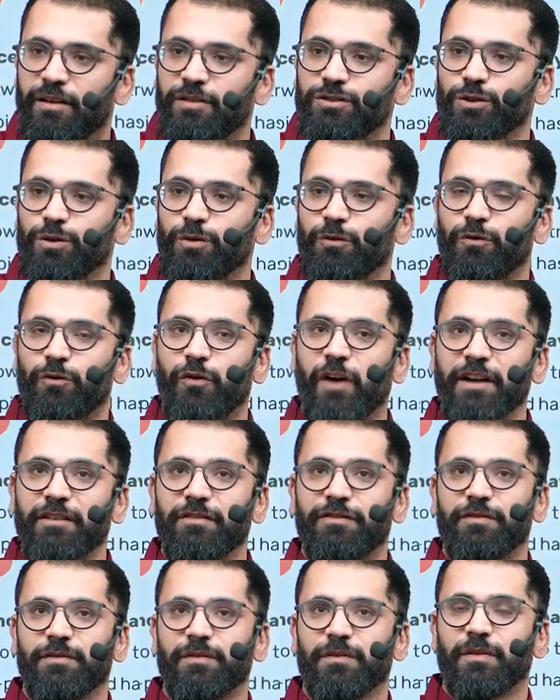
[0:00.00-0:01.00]
So
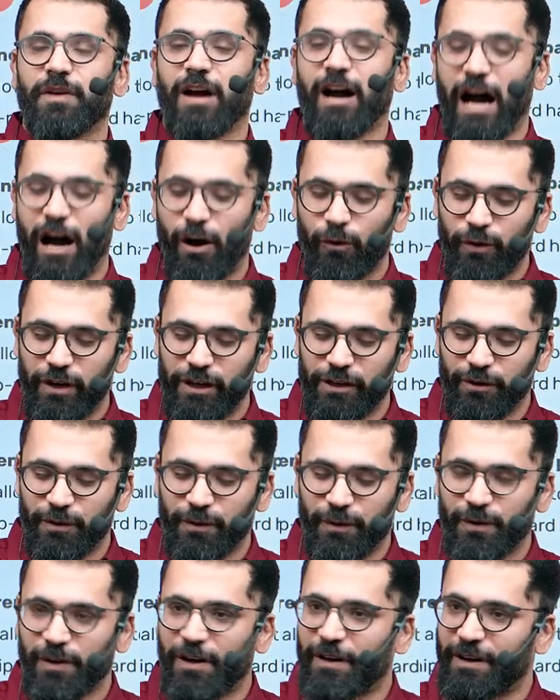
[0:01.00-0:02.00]
how will
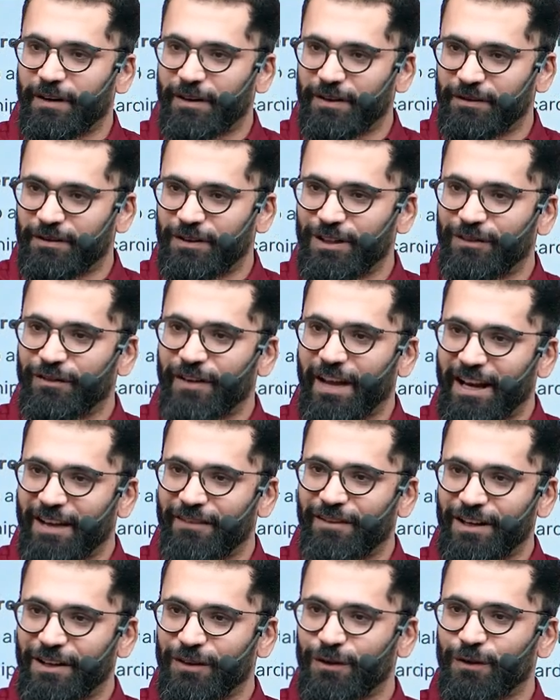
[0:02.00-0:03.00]
you,
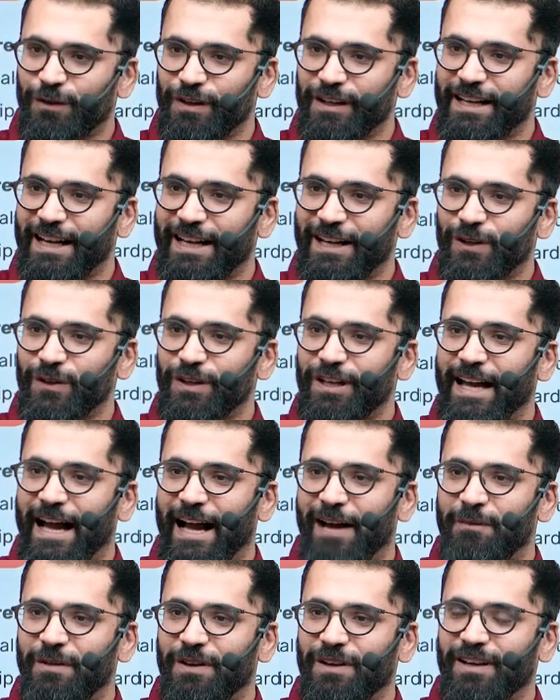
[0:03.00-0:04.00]
whenever you will get to the
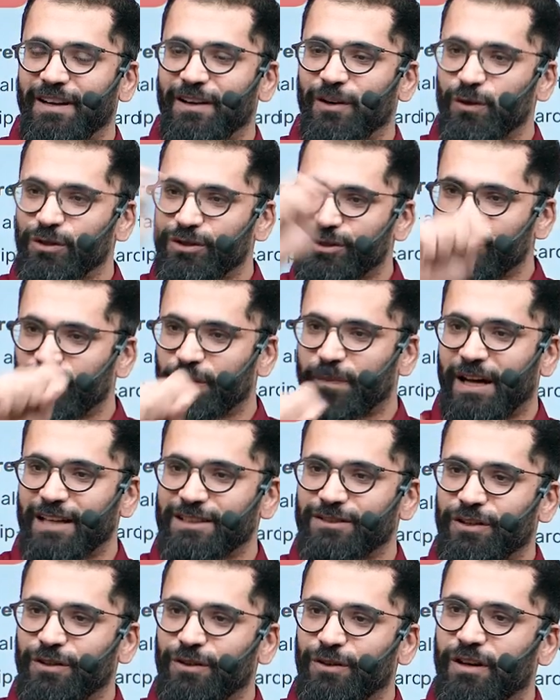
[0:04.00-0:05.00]
app, kuch to
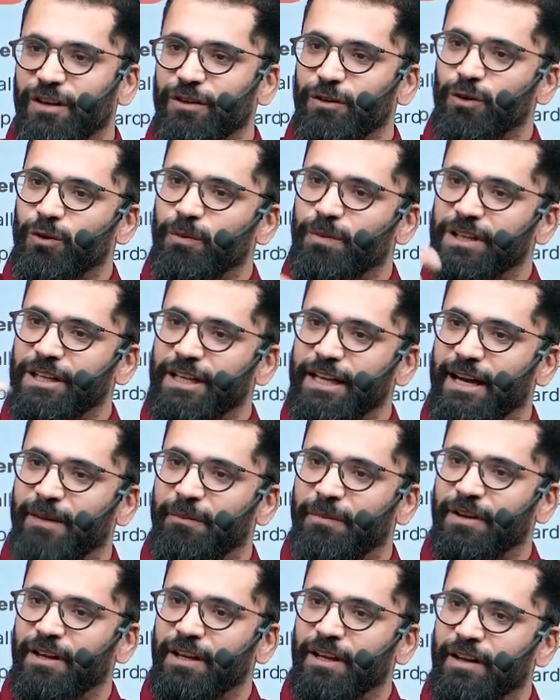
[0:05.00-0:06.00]
password hoga to open the
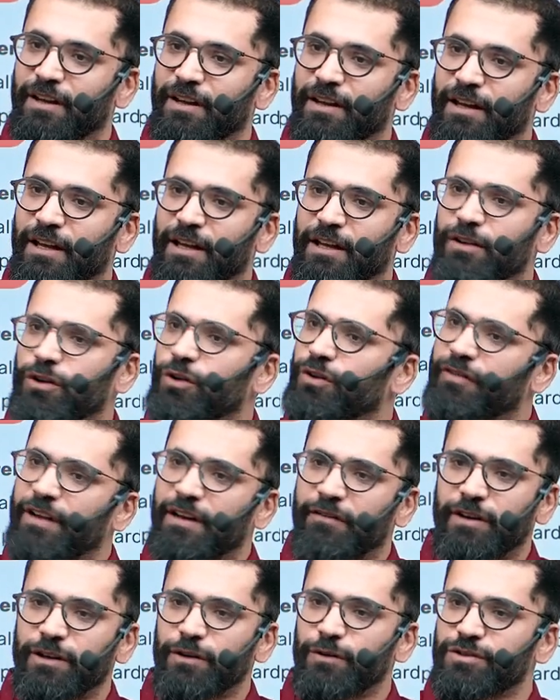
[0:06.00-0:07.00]
app. You've
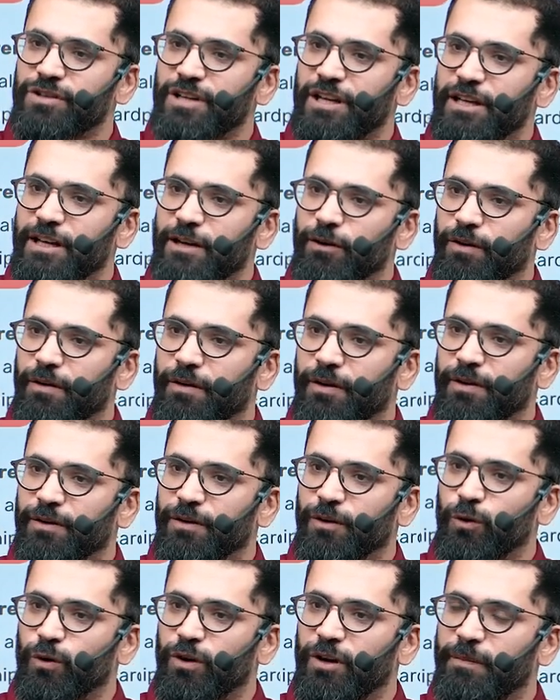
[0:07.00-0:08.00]
never used any
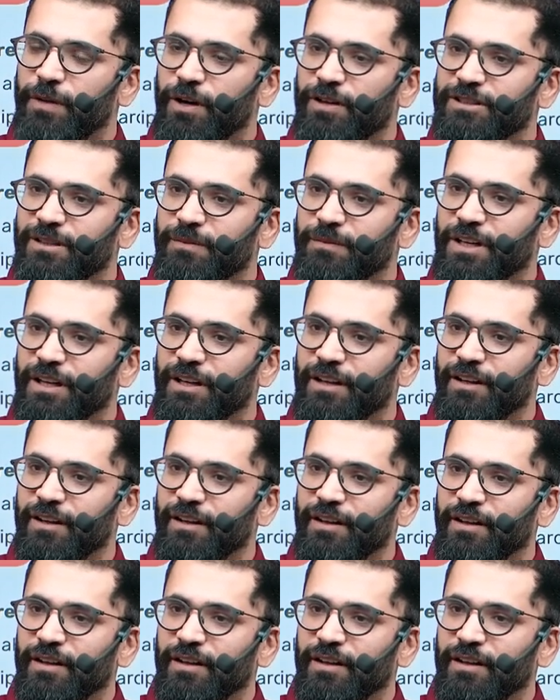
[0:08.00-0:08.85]
Google Pay or something.